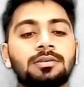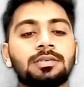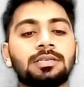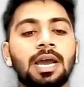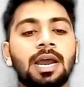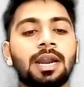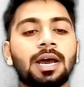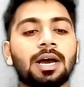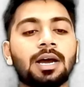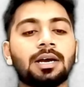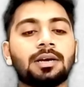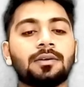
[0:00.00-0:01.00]
Sad.
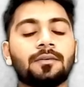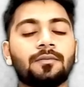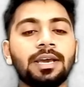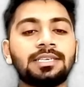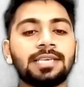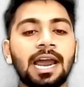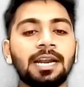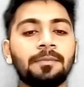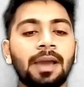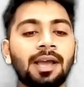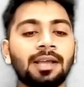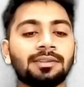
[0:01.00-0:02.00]
Why sad,
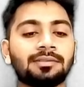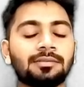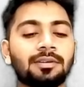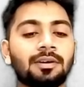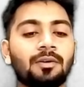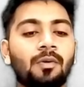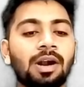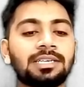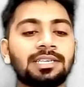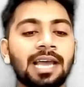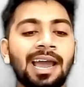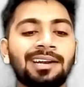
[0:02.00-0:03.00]
man? What
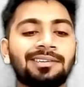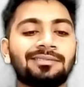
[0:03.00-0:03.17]
sad?